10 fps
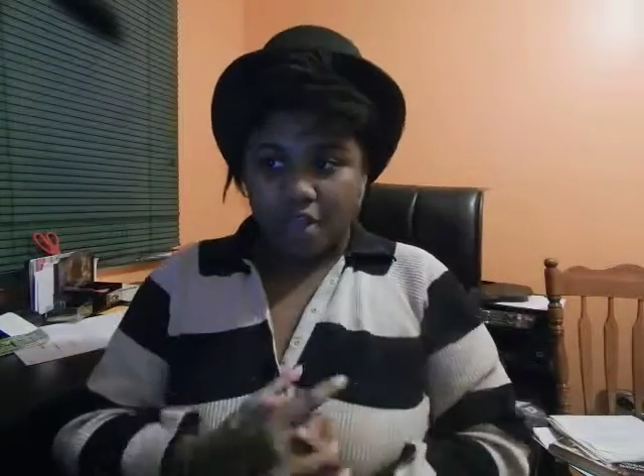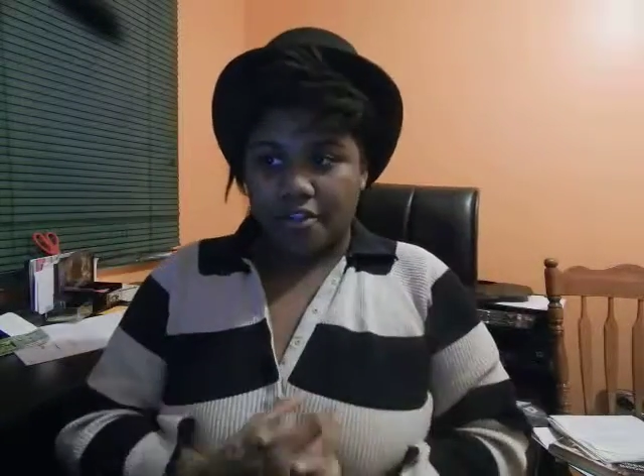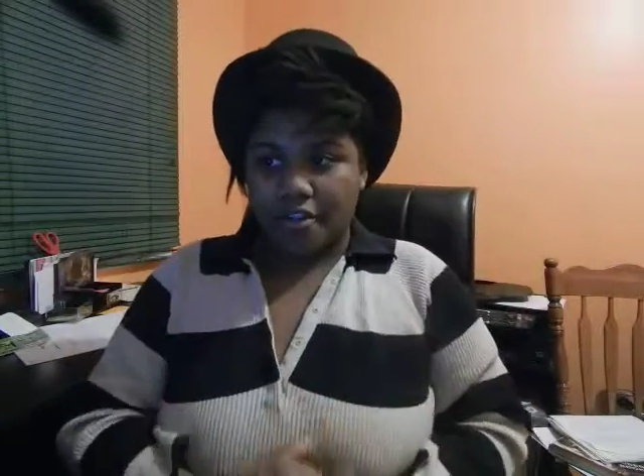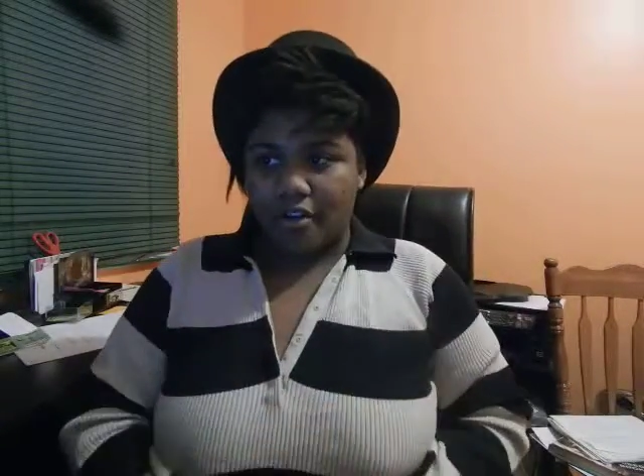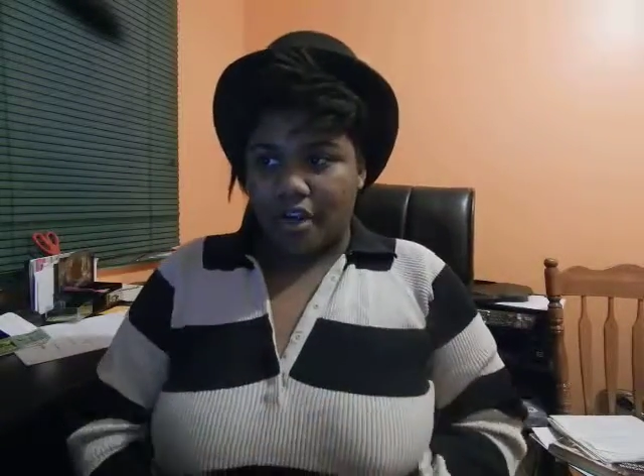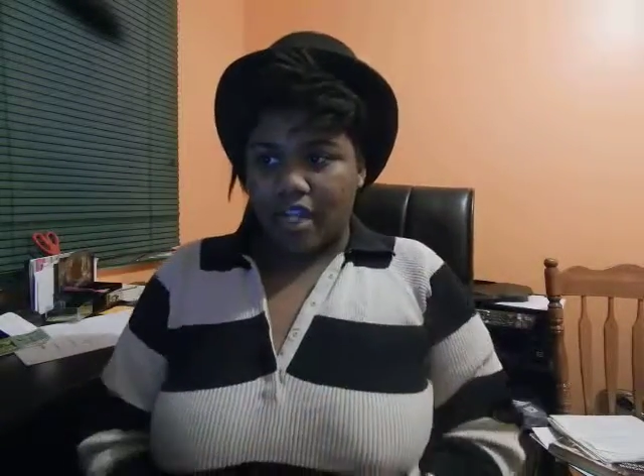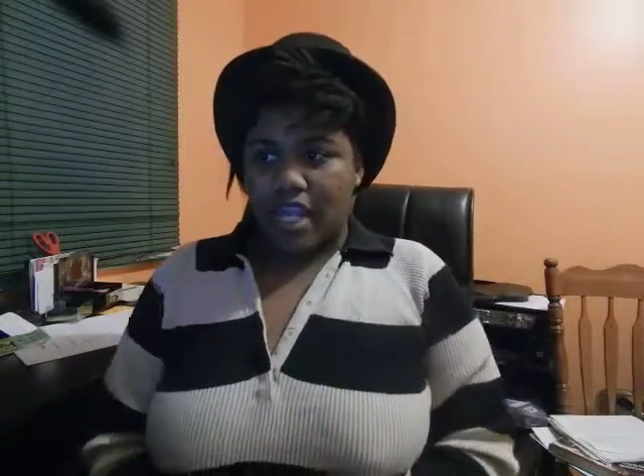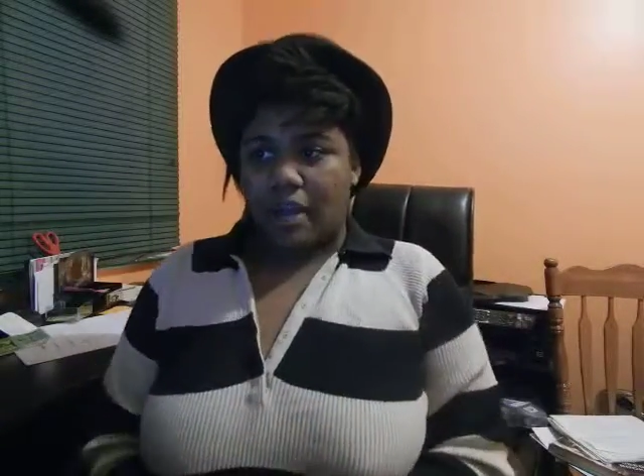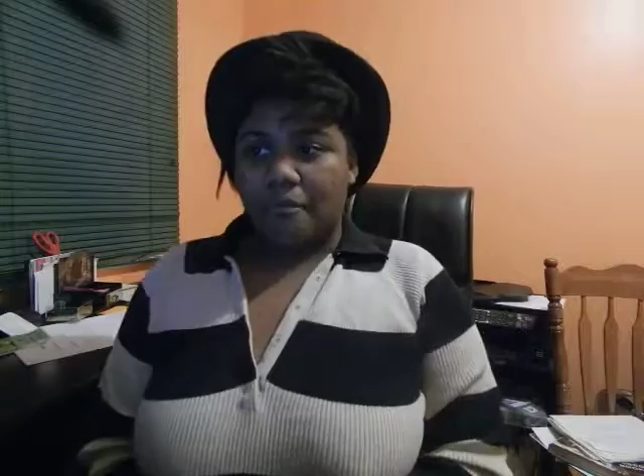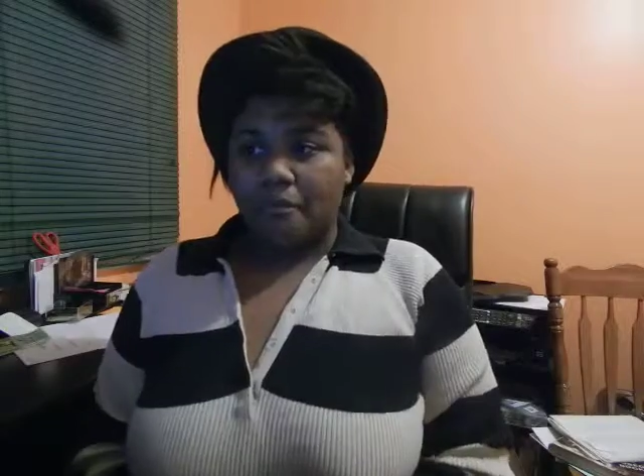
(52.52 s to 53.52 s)
So, uh,
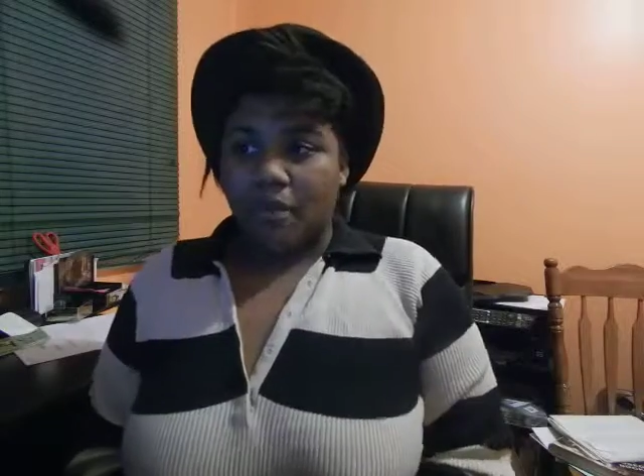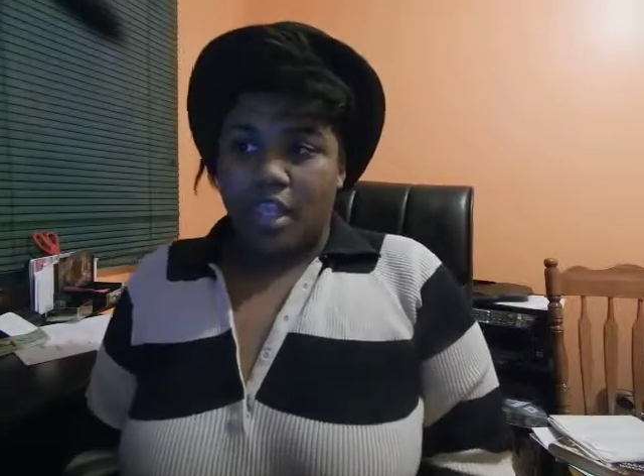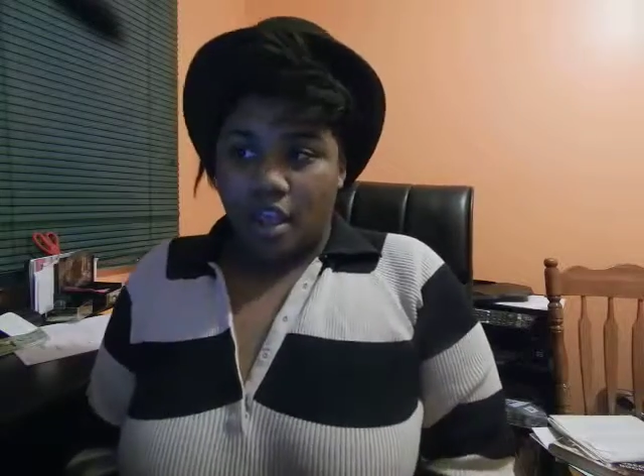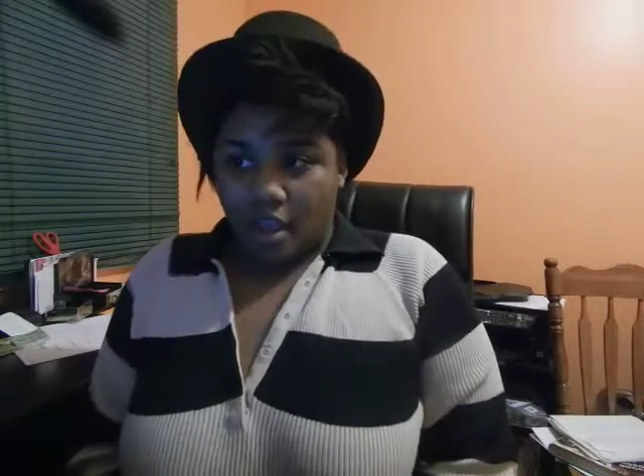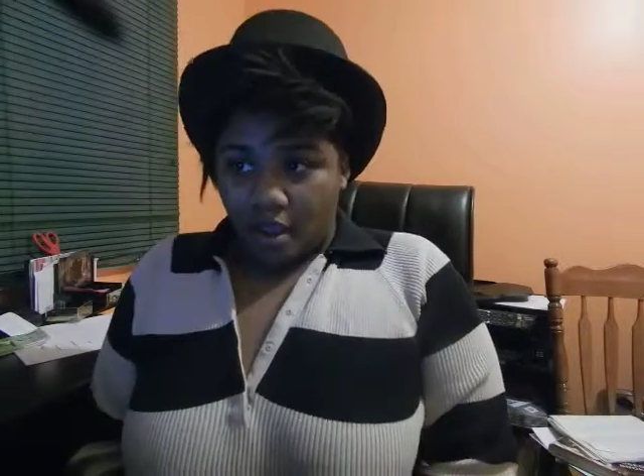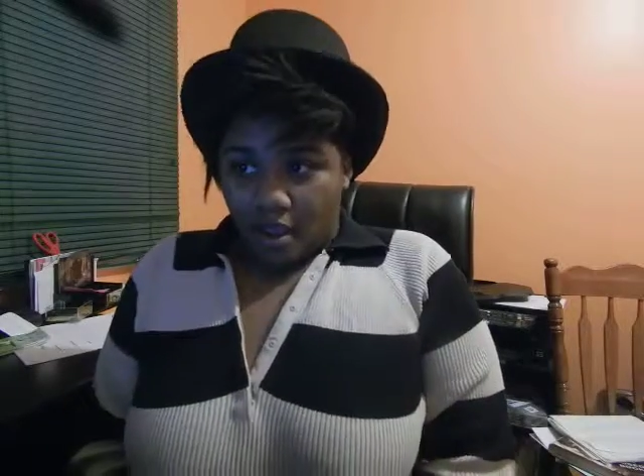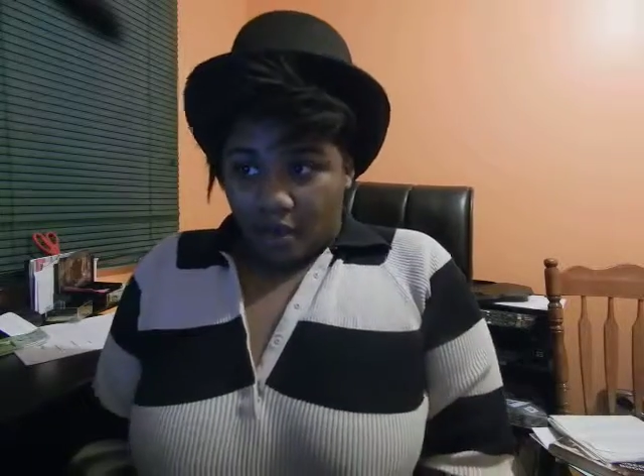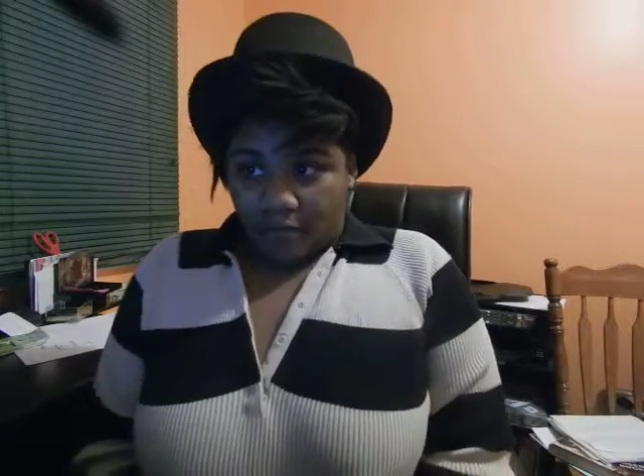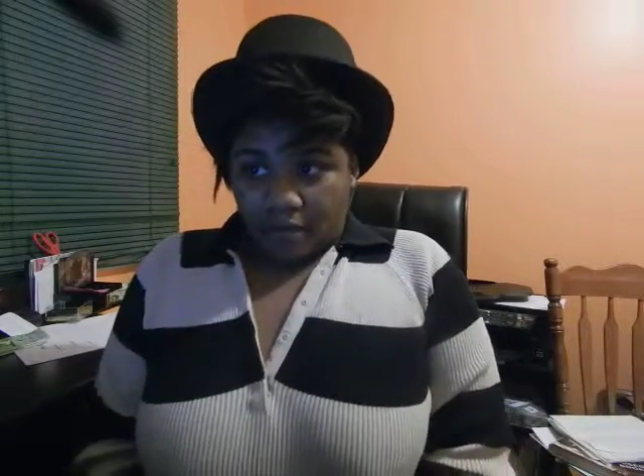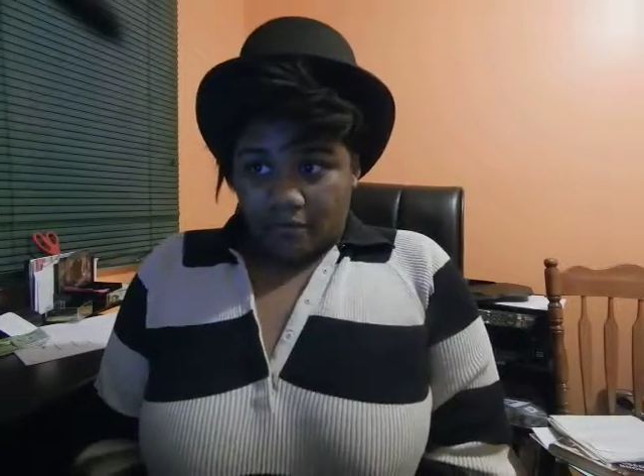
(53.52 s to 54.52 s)
yeah.
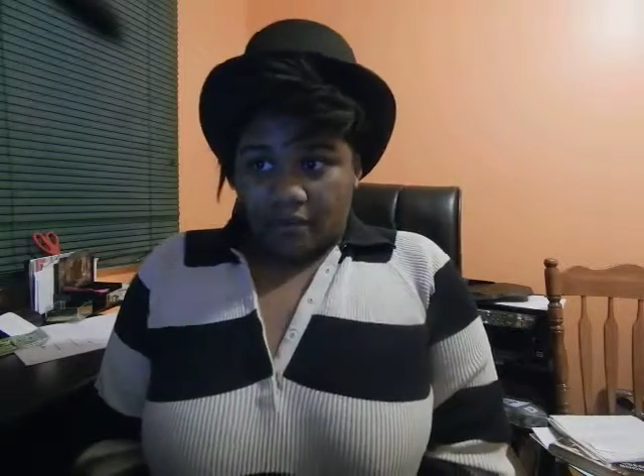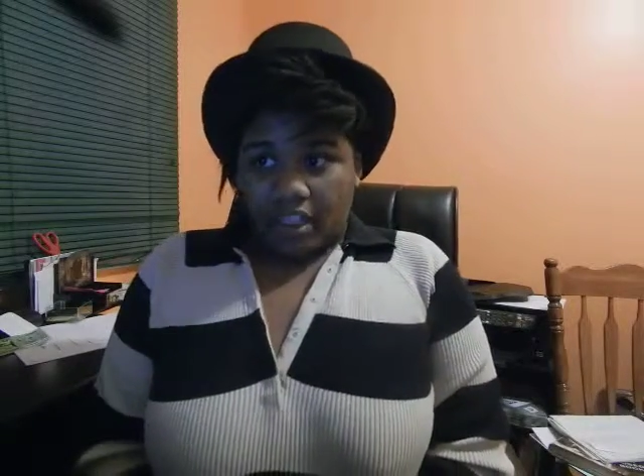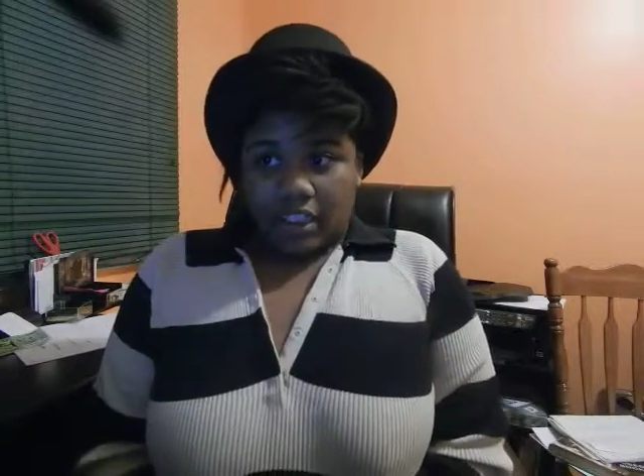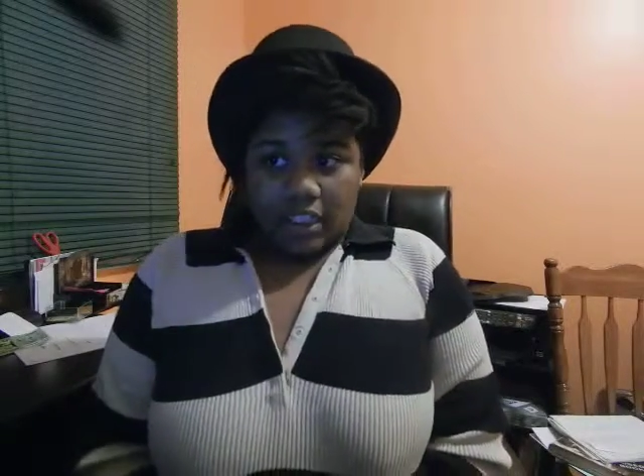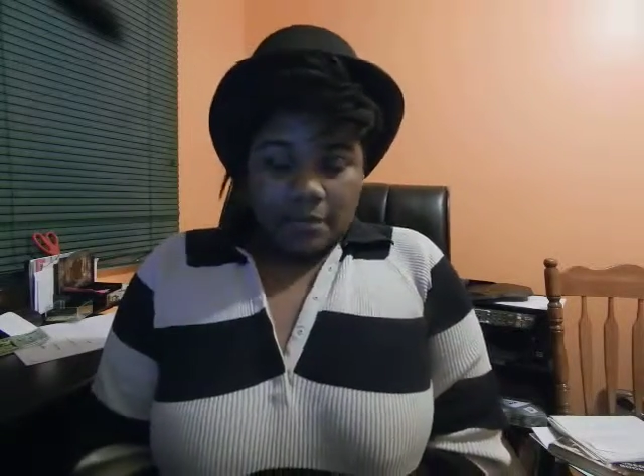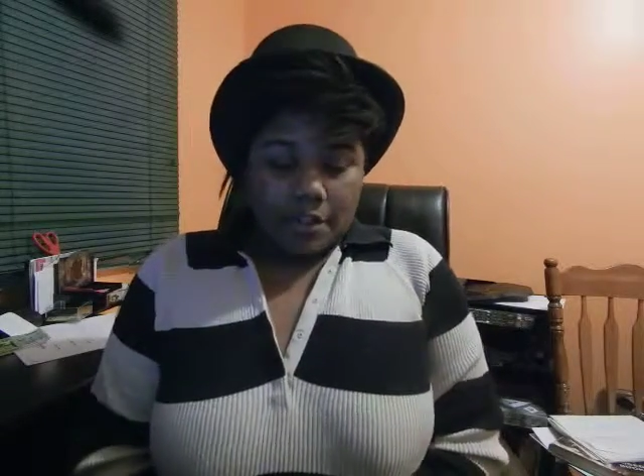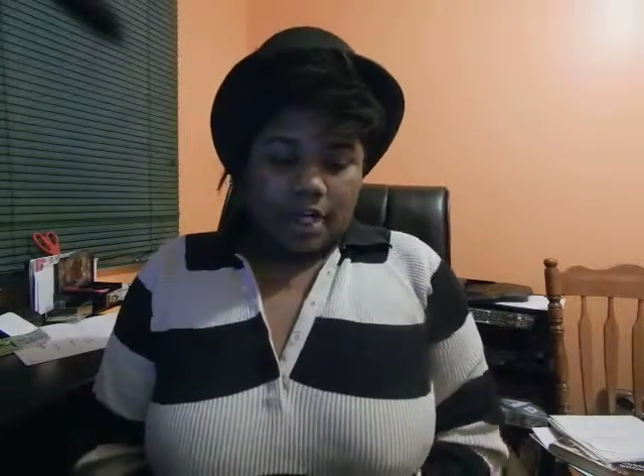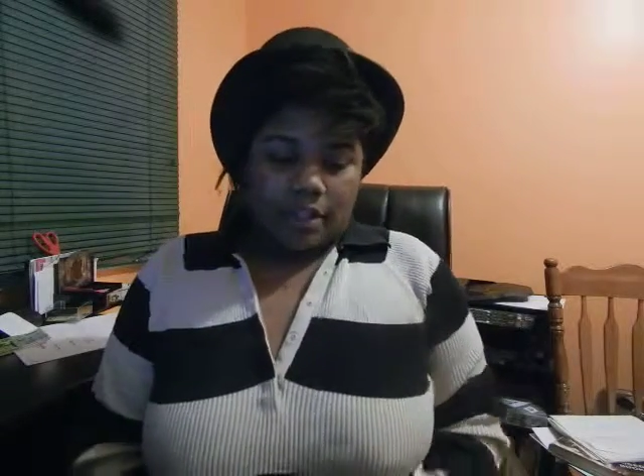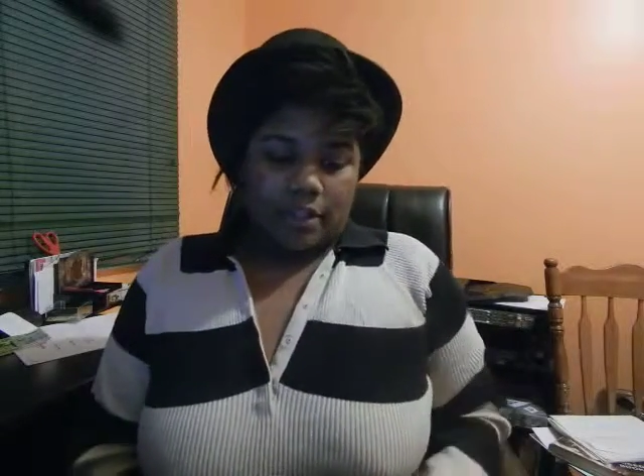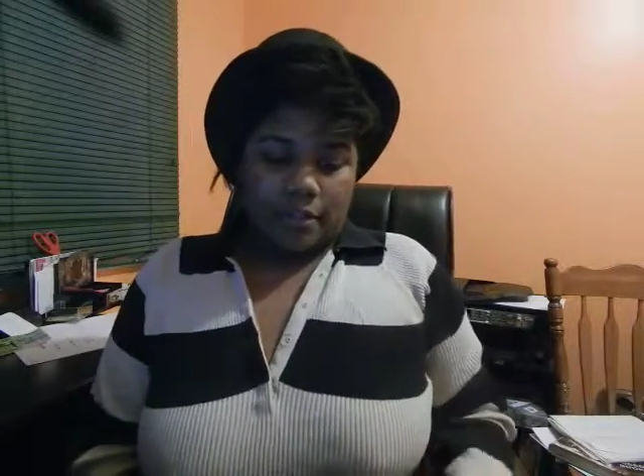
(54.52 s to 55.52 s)
Favorite lip
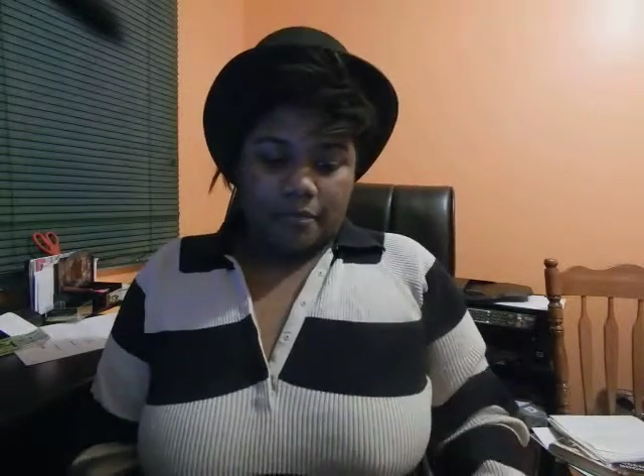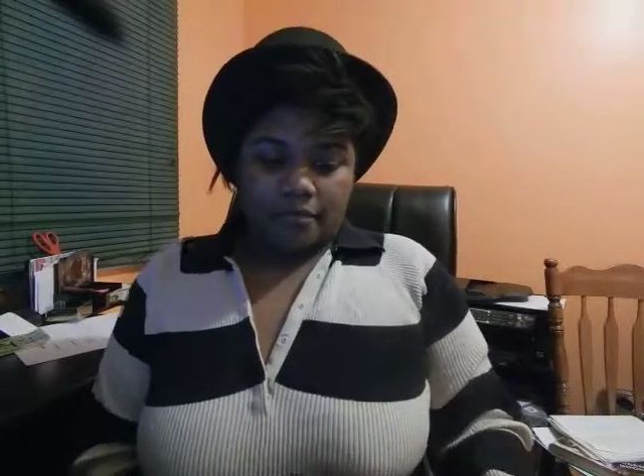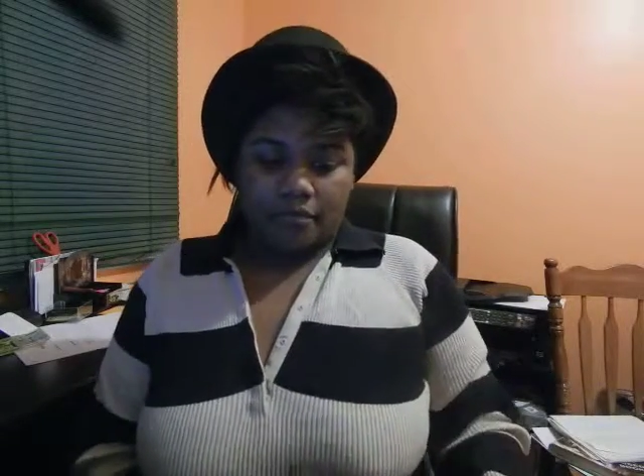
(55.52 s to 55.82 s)
color,